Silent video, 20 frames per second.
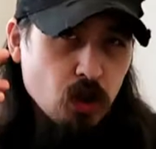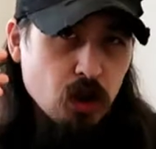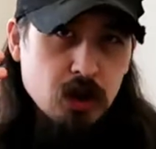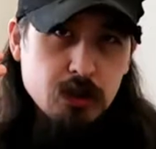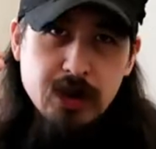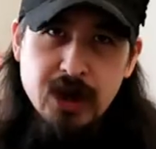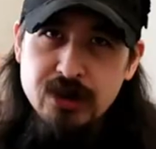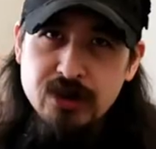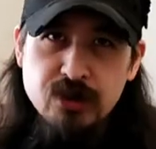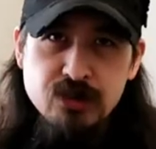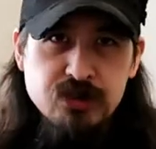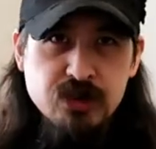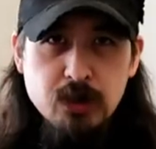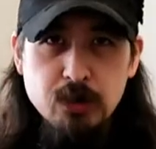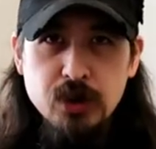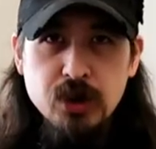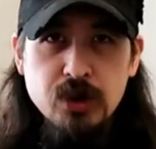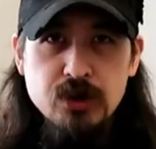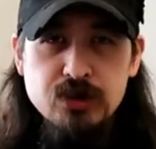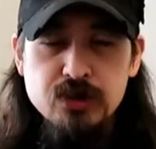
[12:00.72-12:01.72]
worry about the
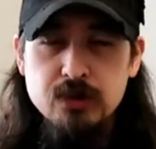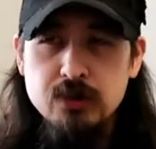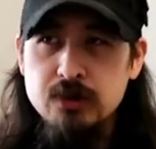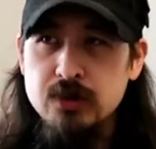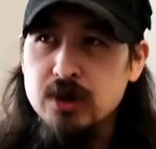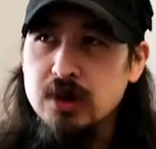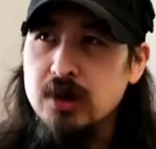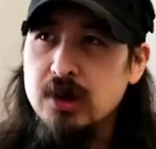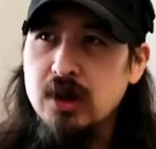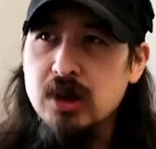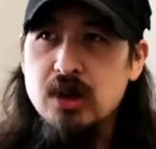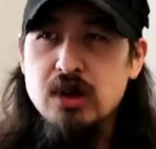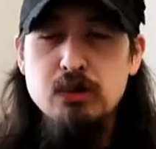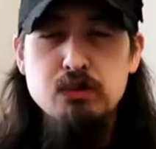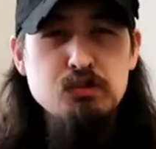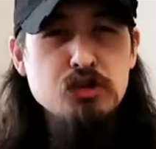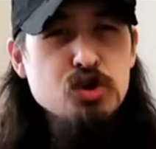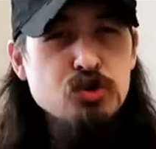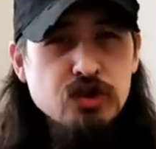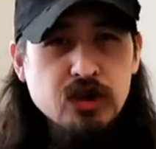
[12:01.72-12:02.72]
symbolism
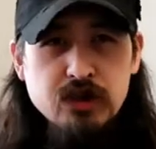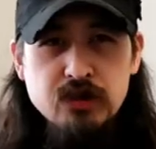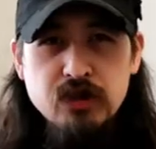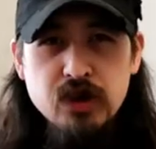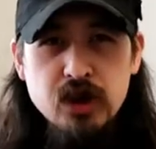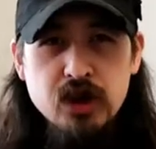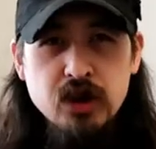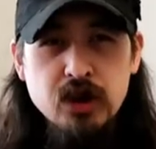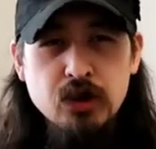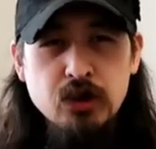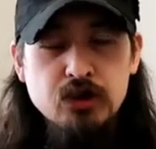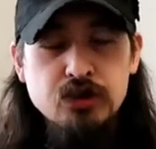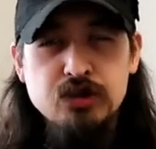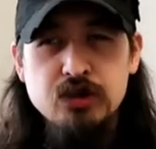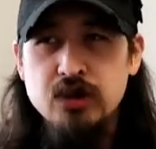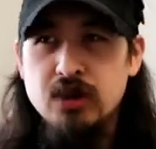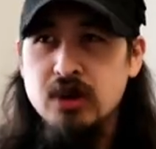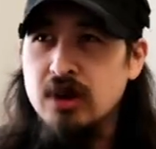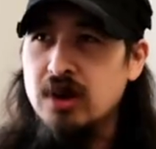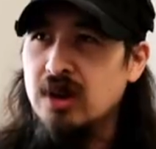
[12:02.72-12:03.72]
in music
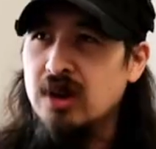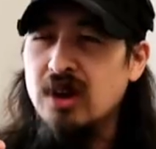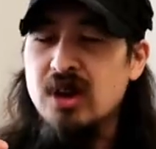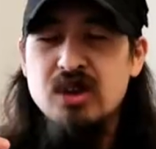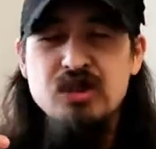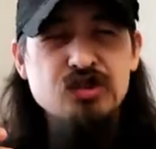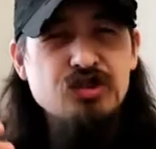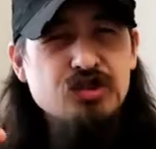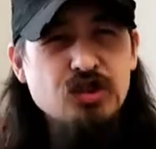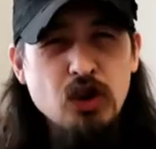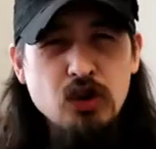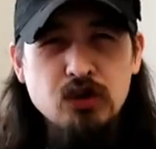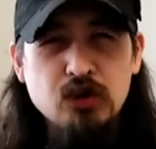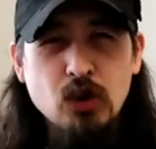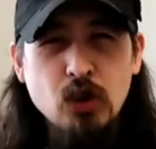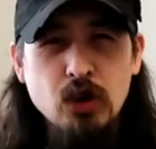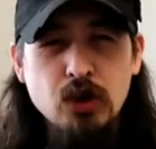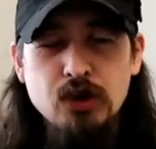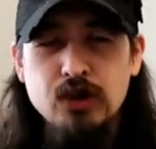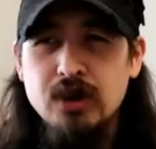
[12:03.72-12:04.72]
videos and so
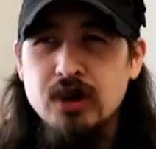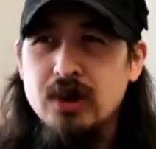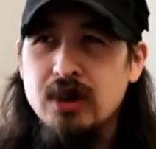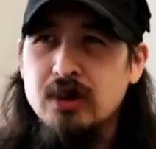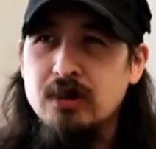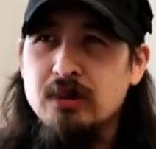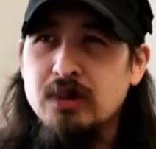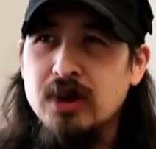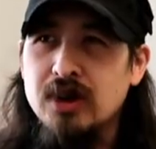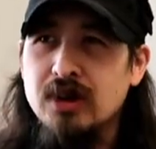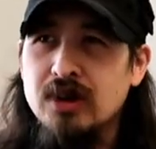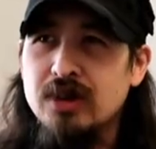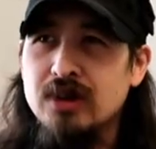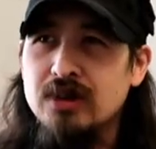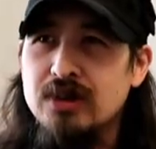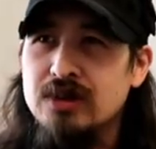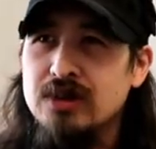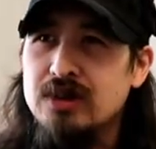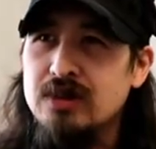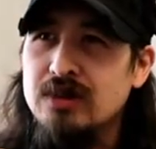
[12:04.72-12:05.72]
forth,
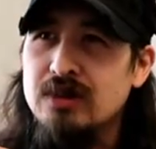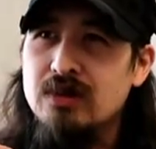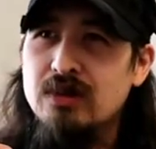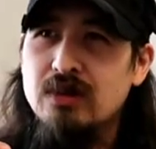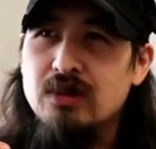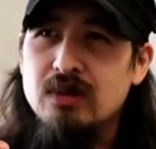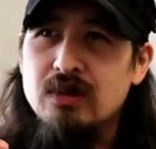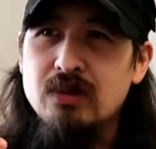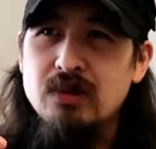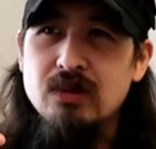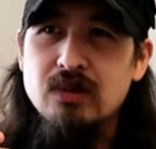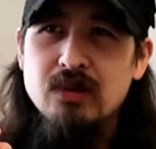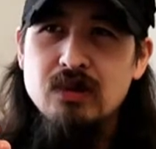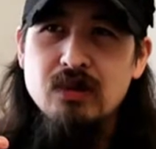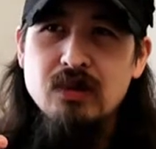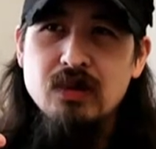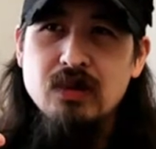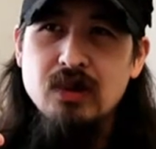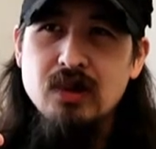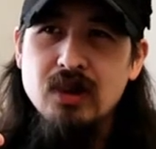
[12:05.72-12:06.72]
because
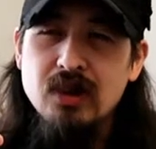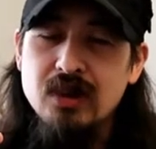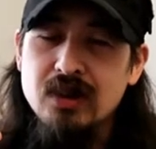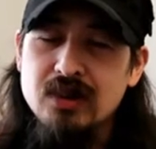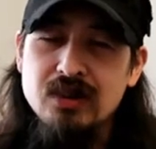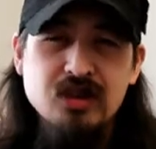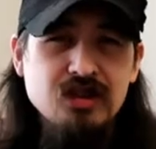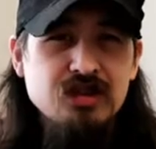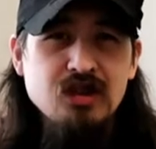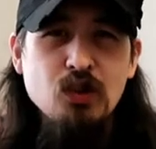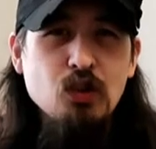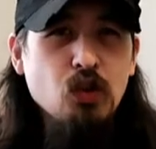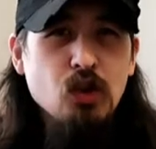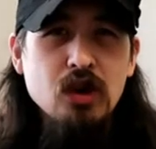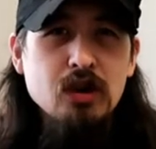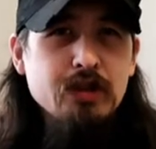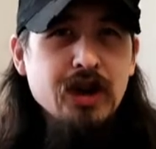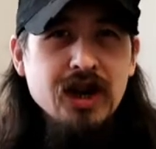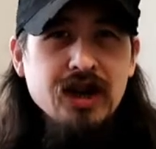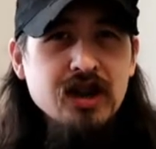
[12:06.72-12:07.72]
just don't
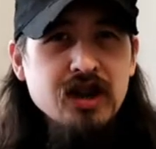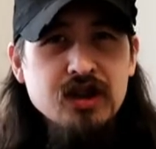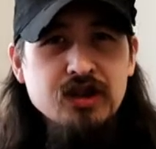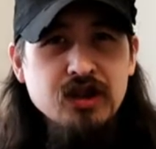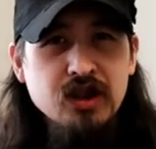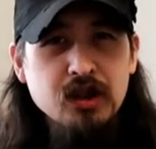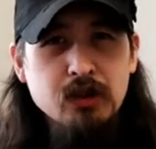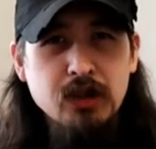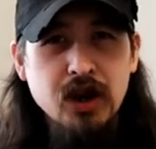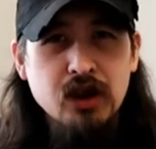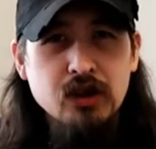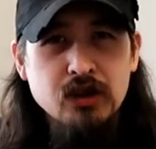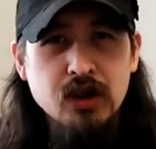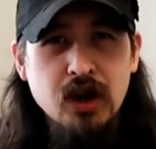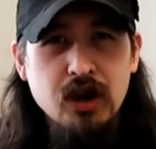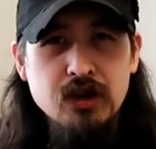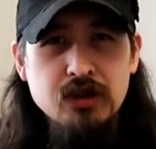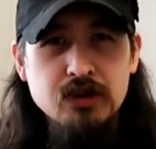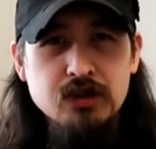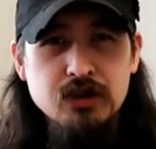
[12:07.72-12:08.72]
worry about anything about
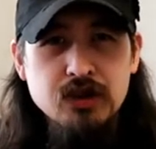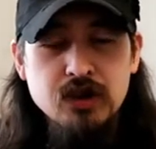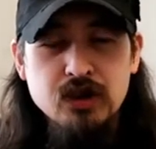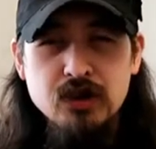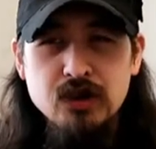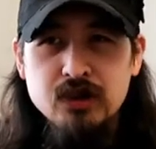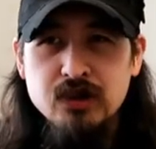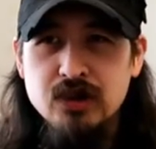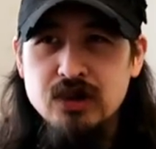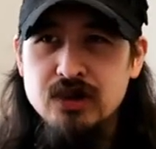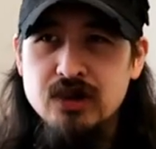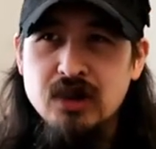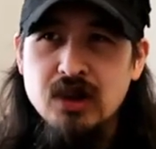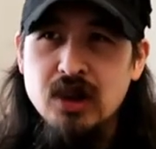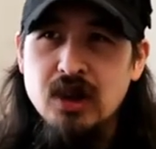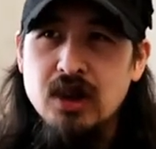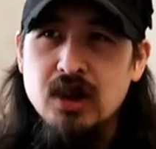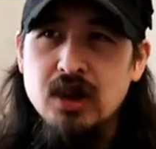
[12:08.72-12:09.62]
life. You know, just